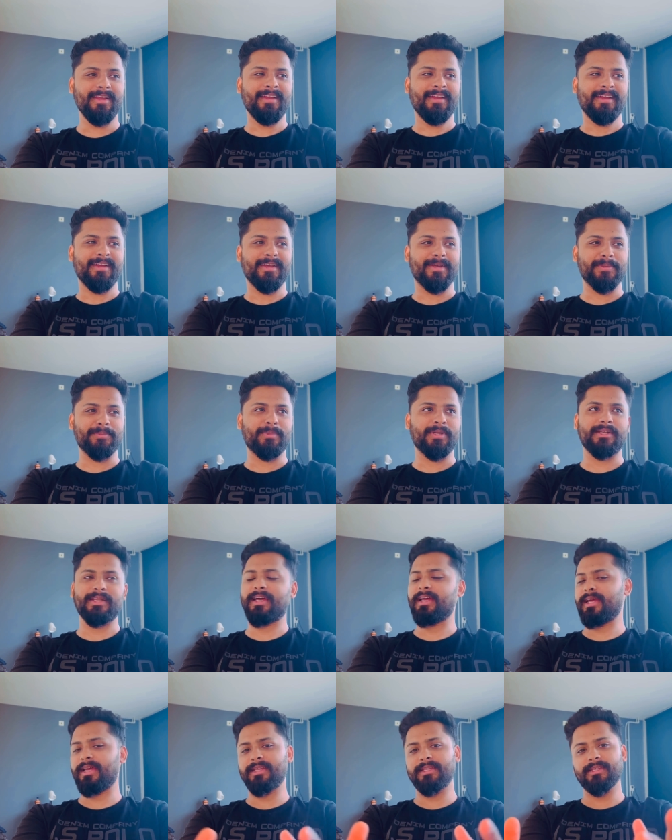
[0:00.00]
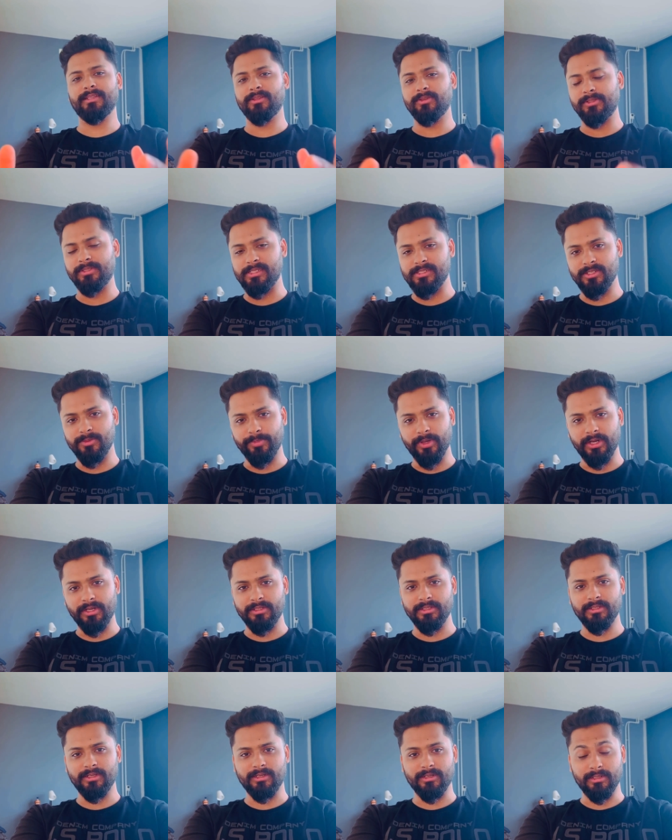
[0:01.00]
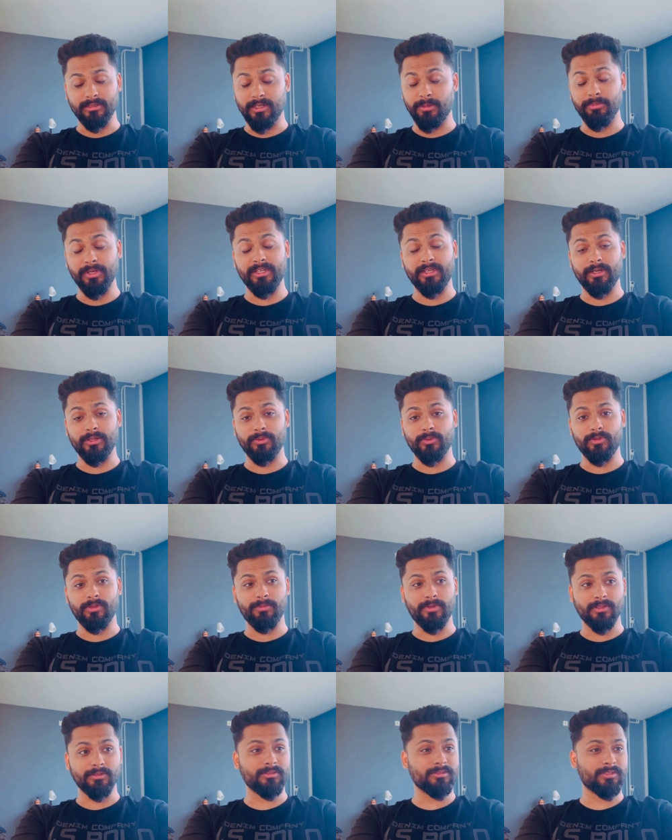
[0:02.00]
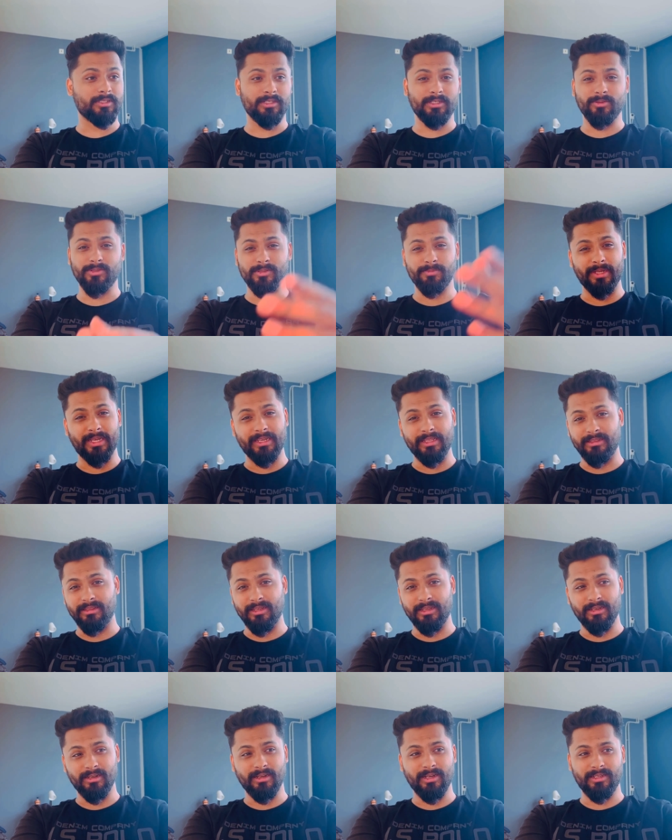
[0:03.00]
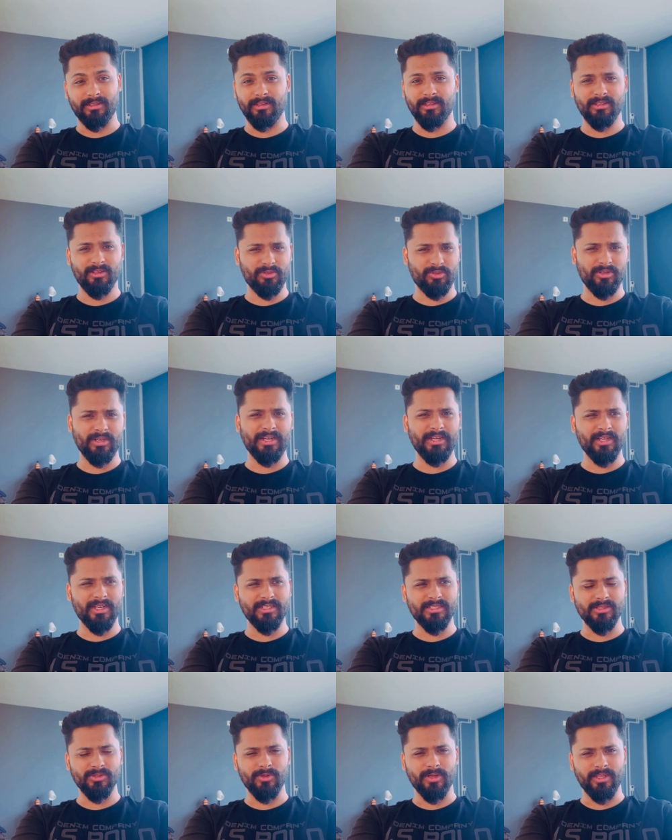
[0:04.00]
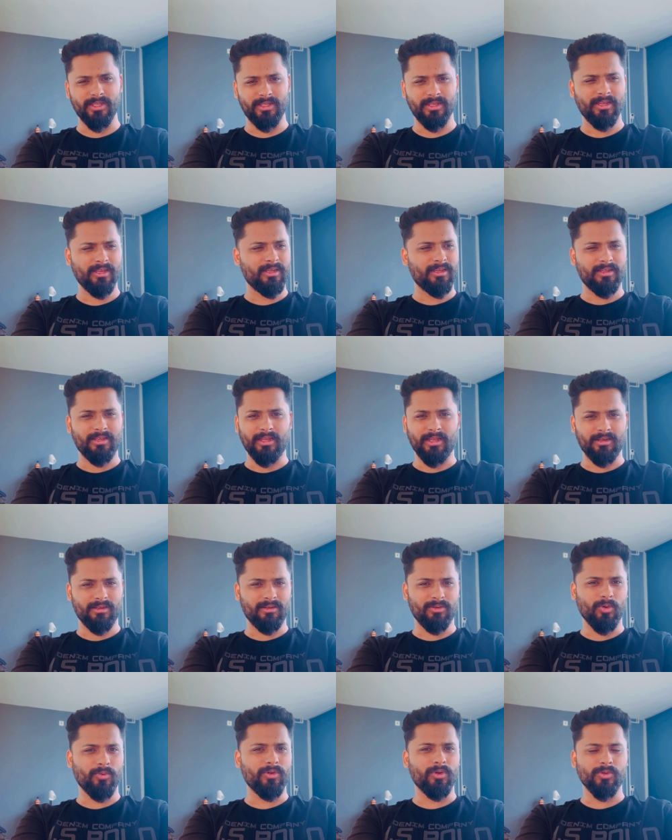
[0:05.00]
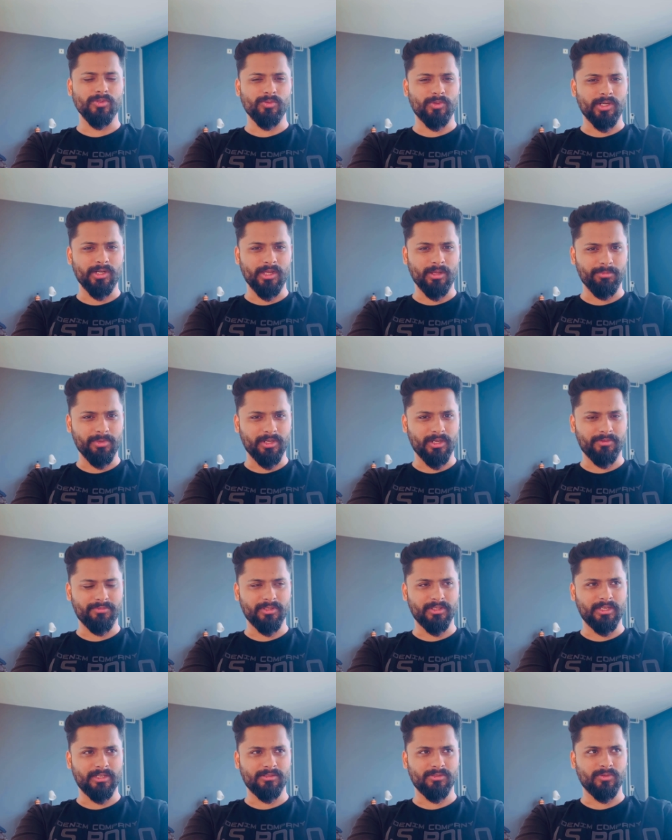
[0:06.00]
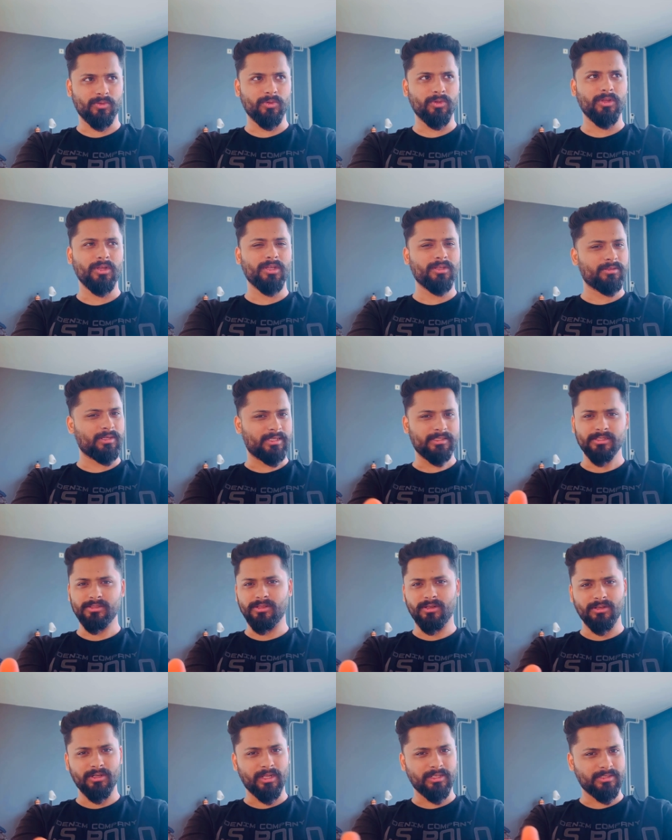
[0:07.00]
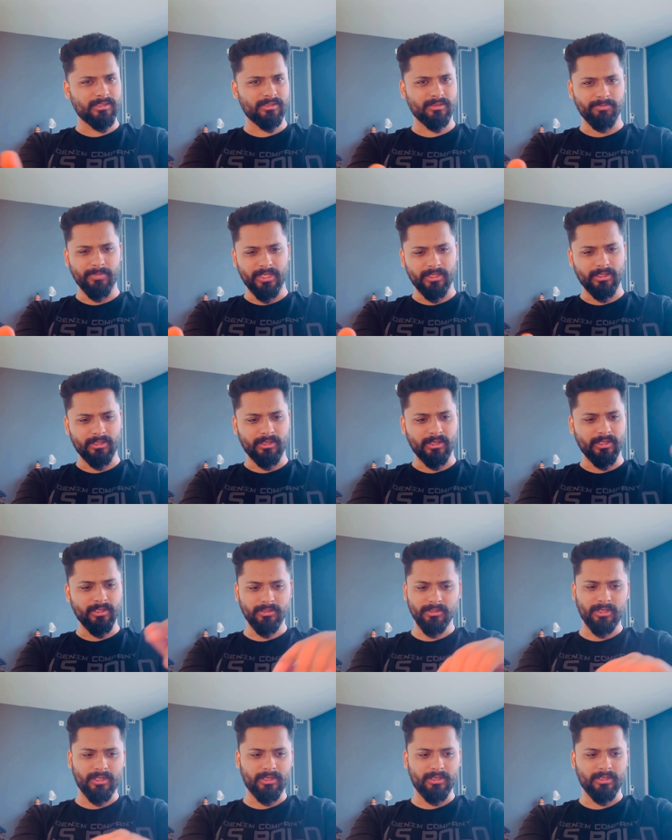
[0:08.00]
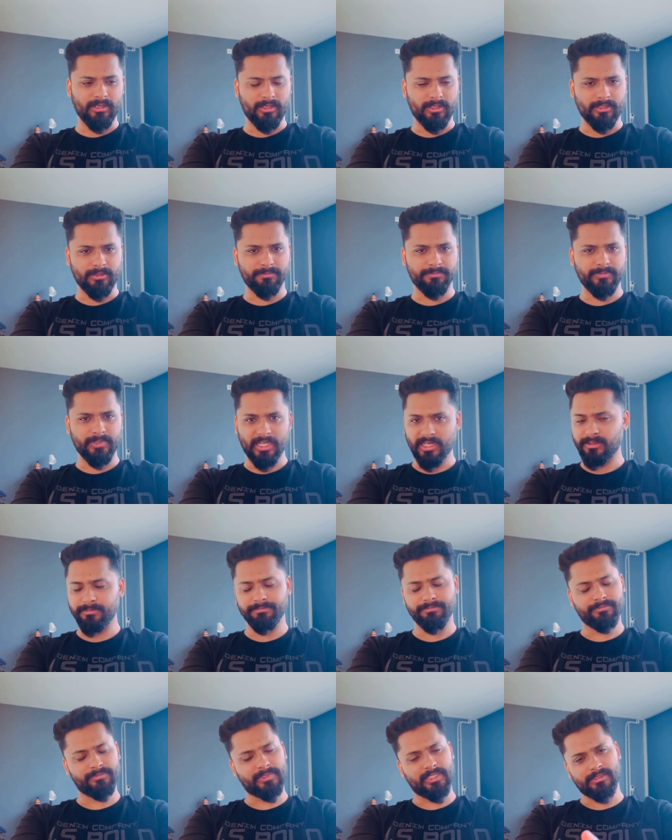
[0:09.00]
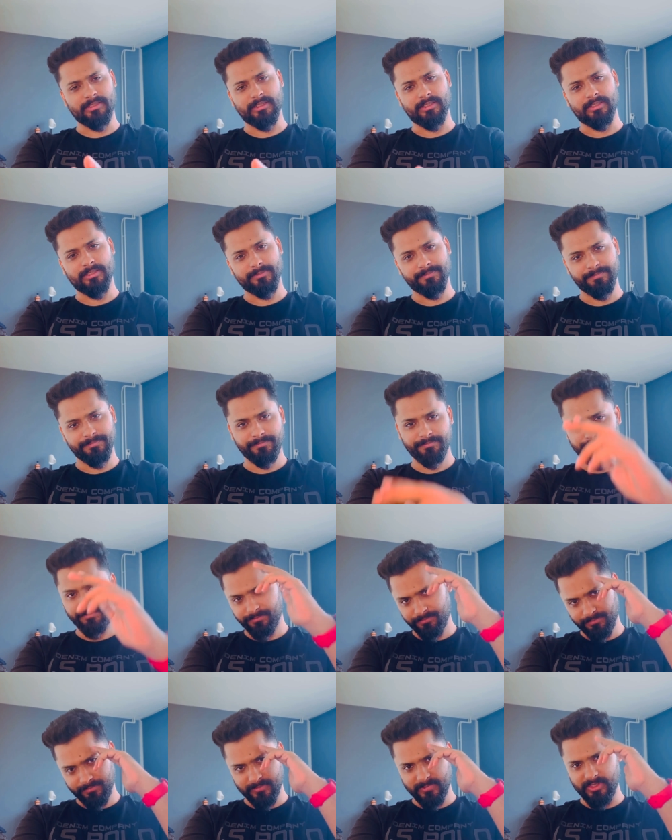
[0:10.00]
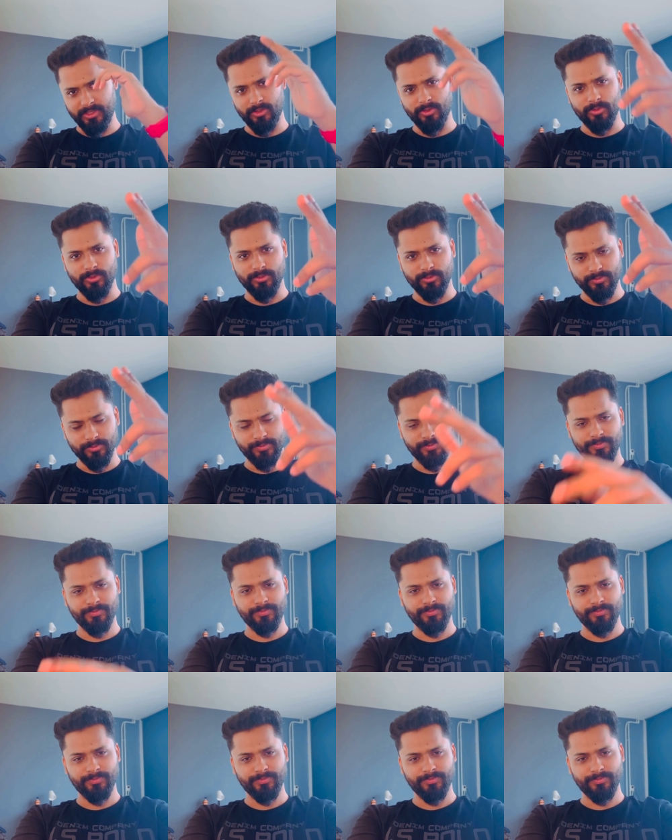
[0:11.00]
But I just completed it because it was pending there like and no one knows what happened after that. So I just thought I'll just make it clear, and yeah, that's it. See you.